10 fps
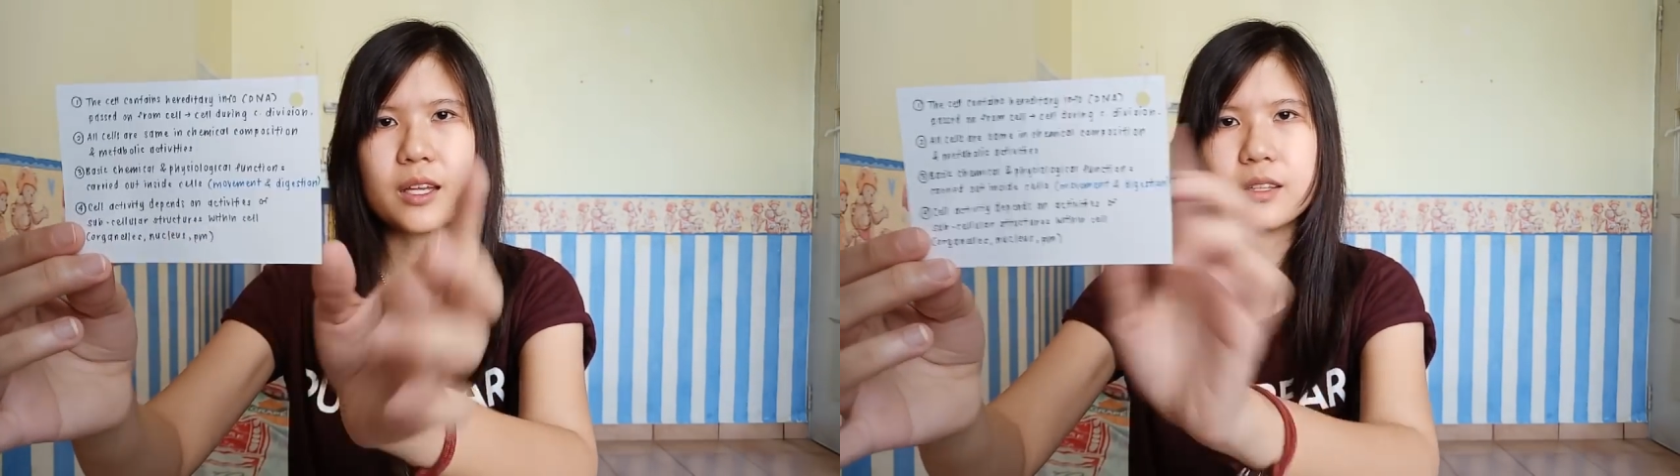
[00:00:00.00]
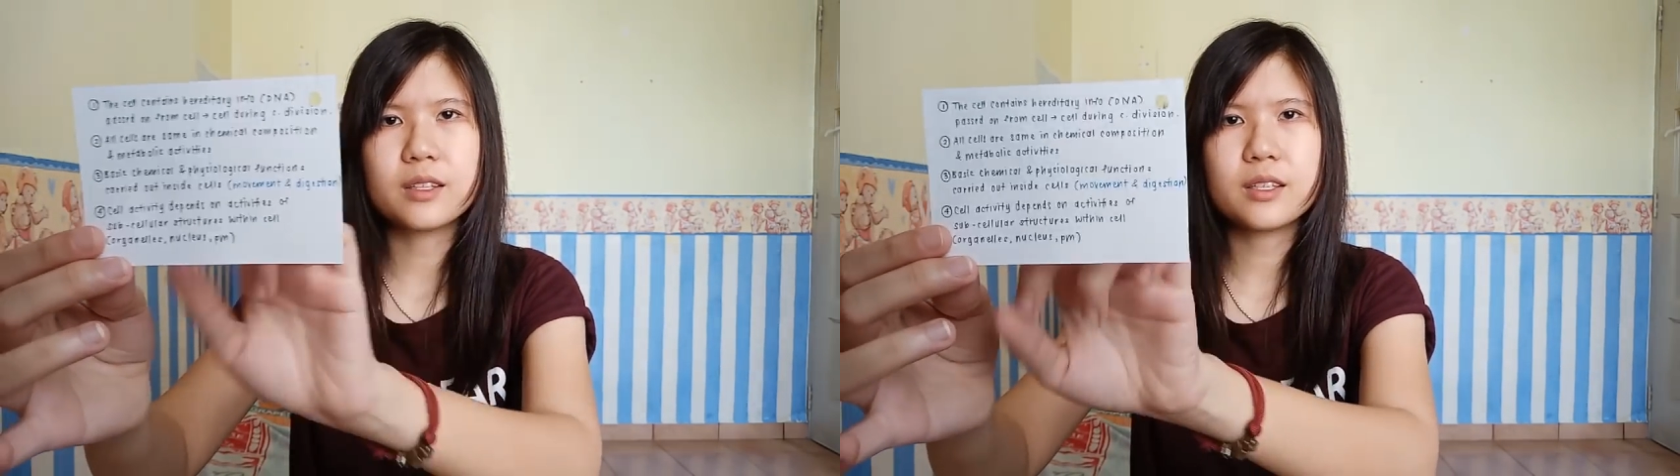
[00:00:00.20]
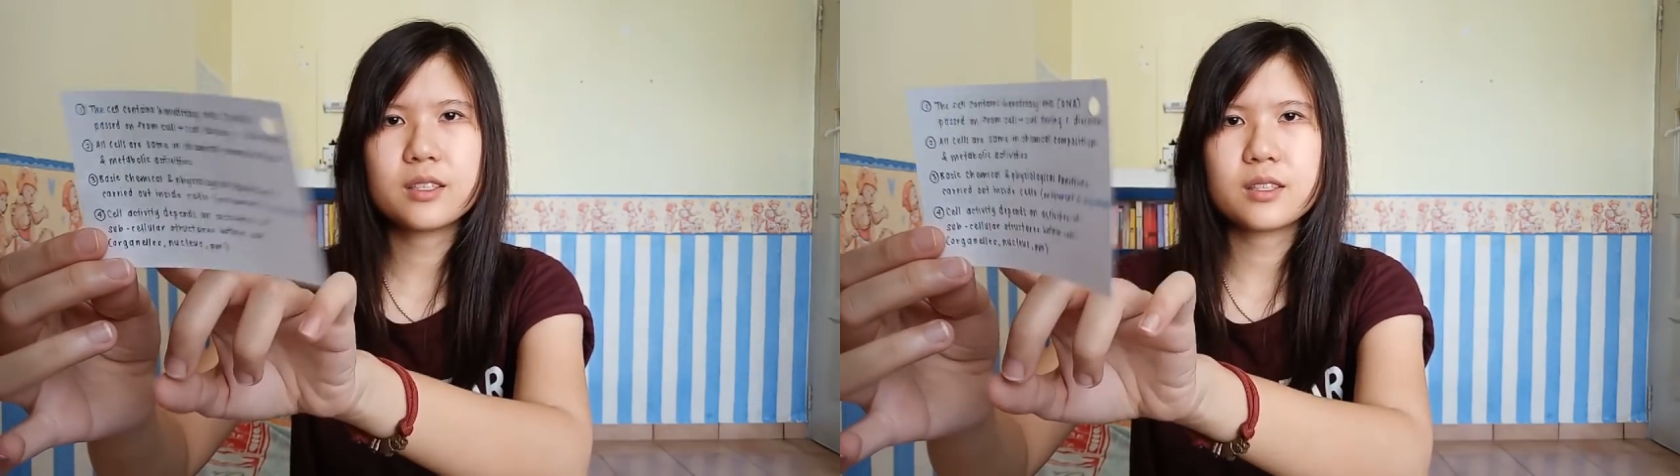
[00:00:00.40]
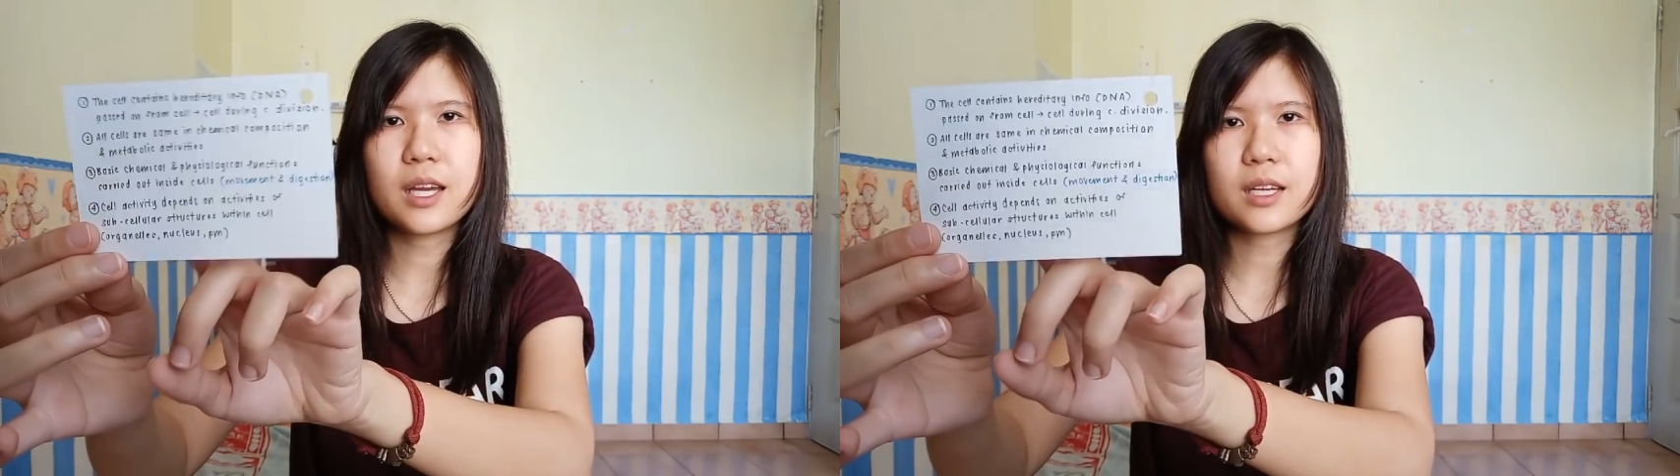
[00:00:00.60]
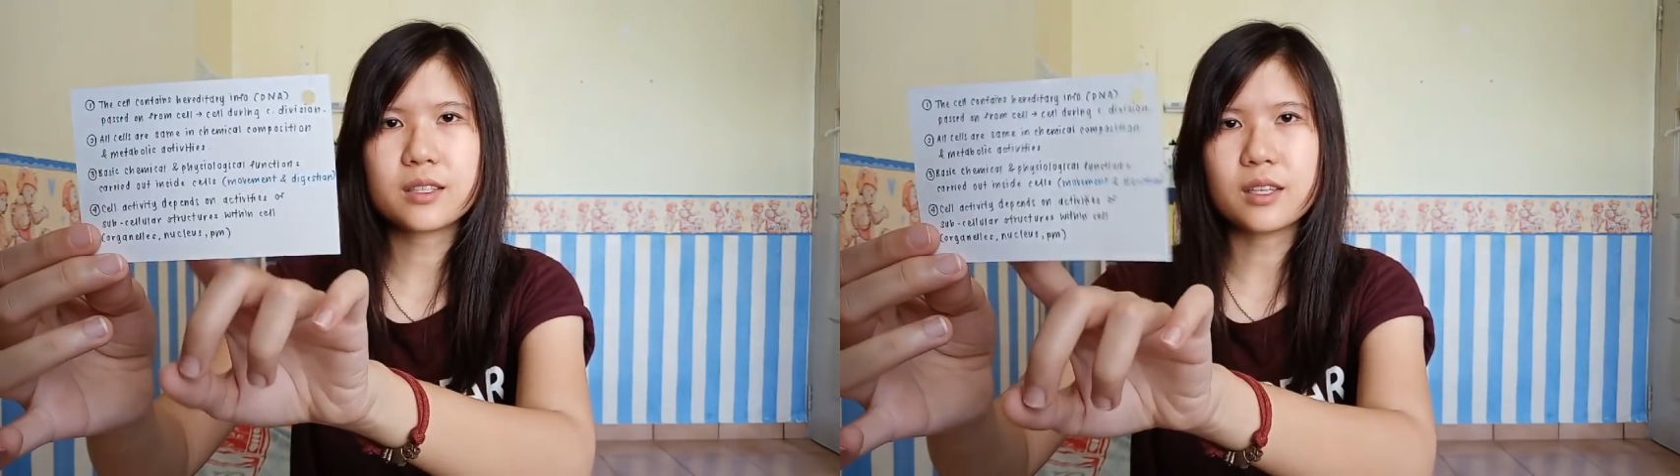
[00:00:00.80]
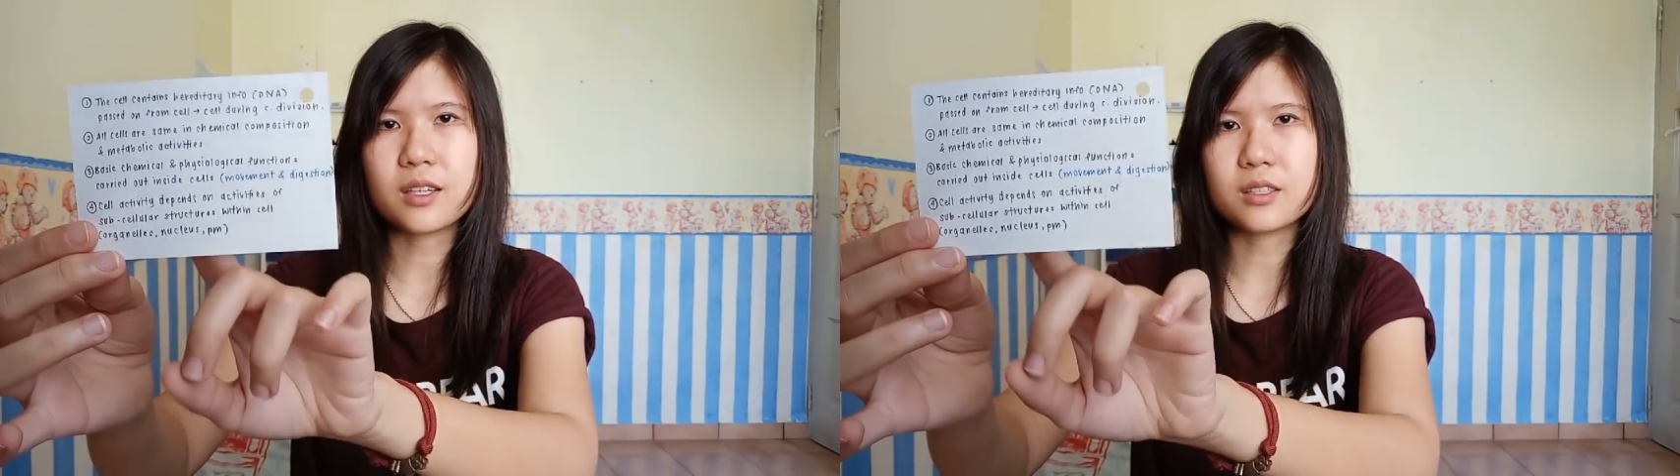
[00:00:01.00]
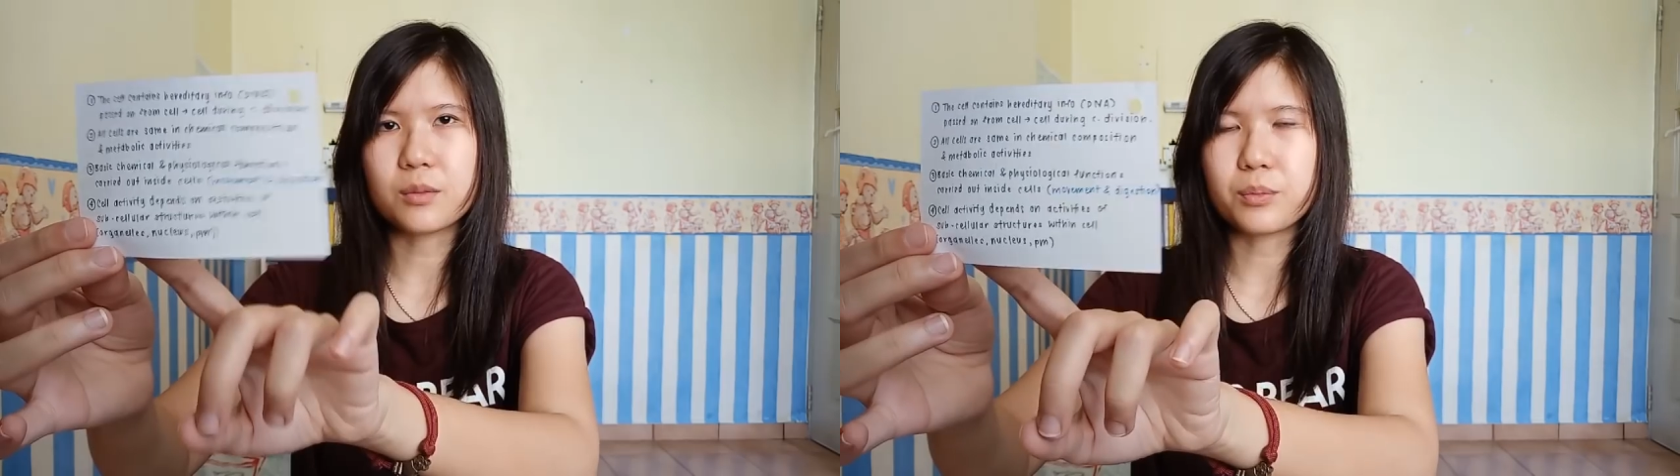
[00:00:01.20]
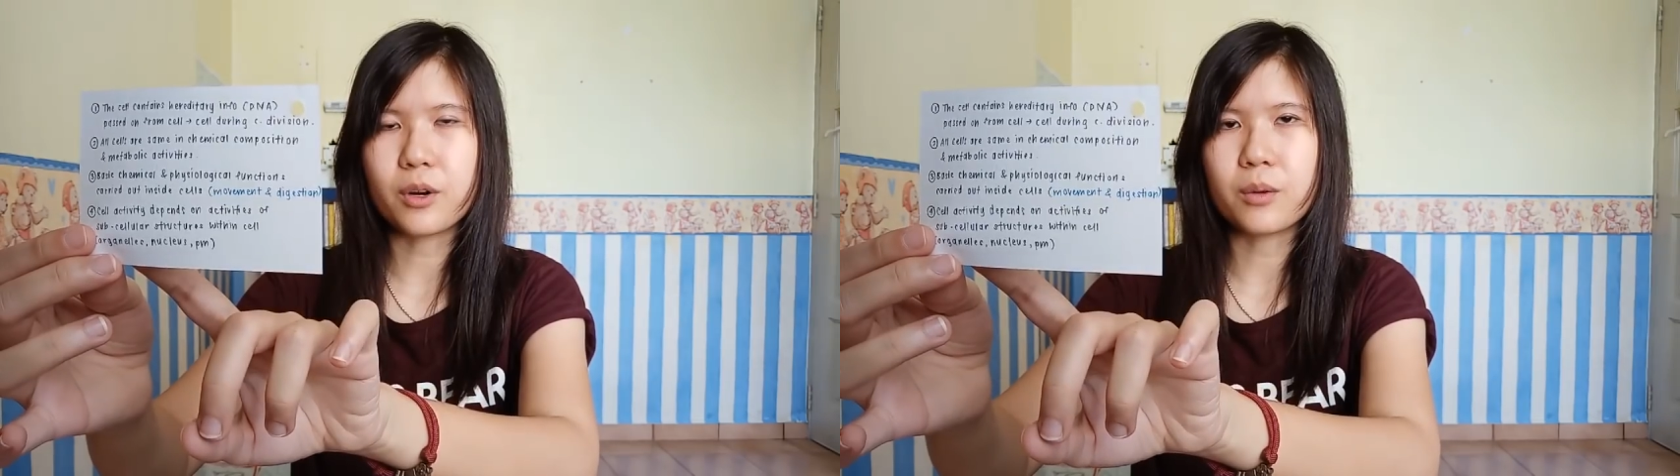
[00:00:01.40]
and this acts as
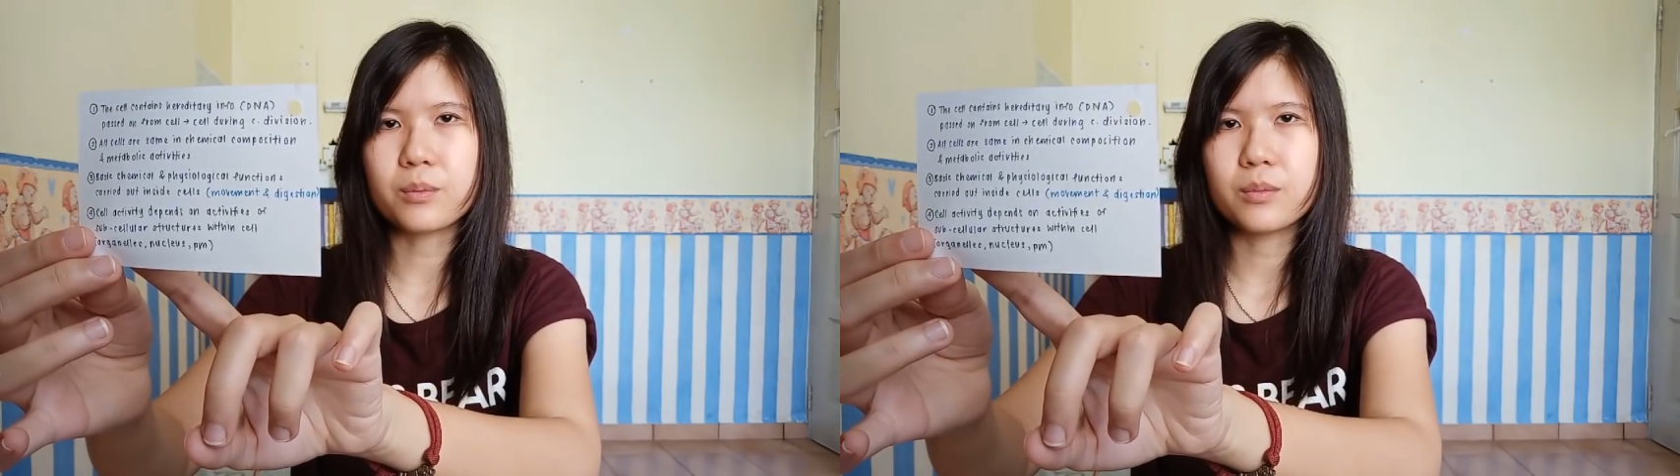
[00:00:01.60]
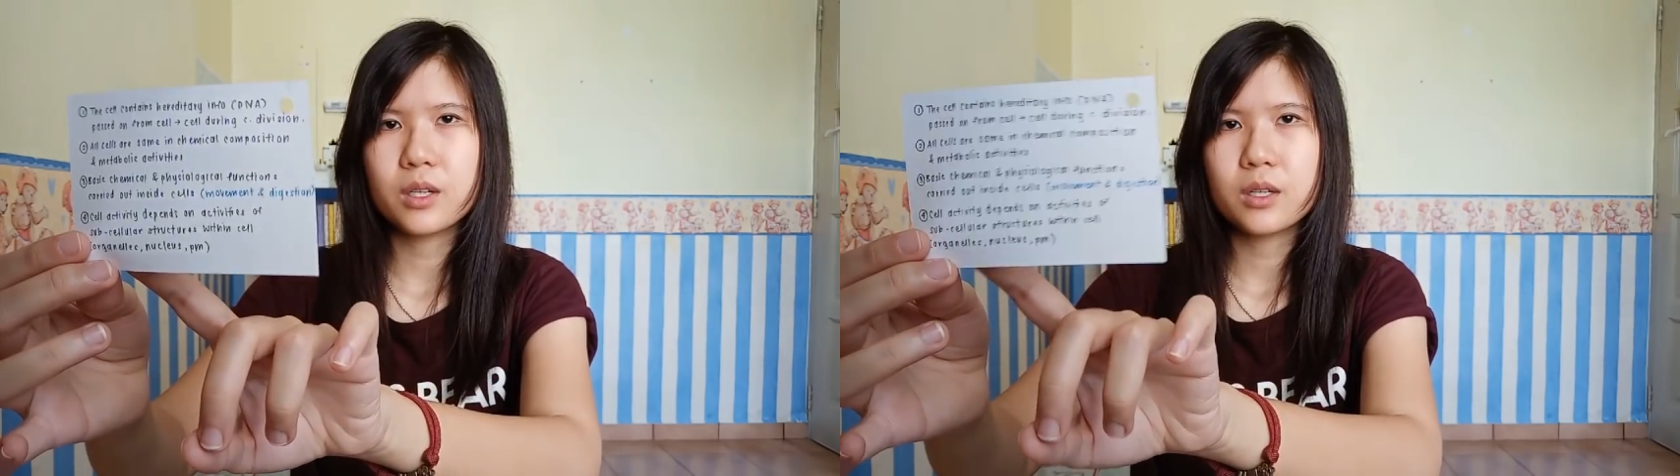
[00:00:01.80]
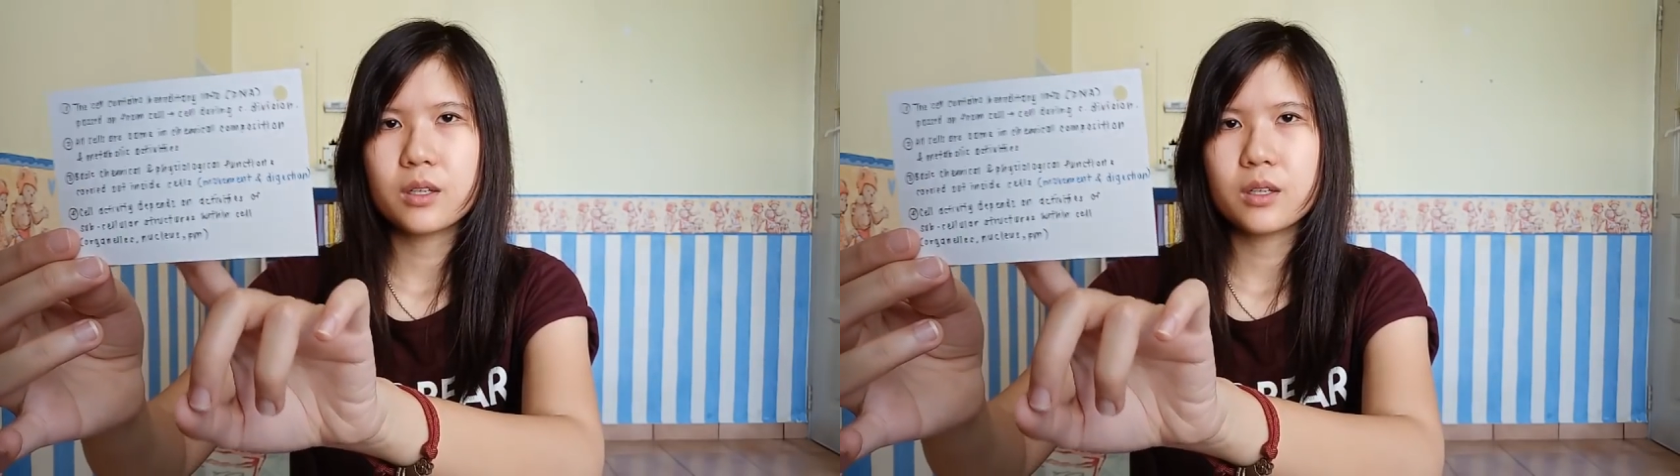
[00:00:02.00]
a prompt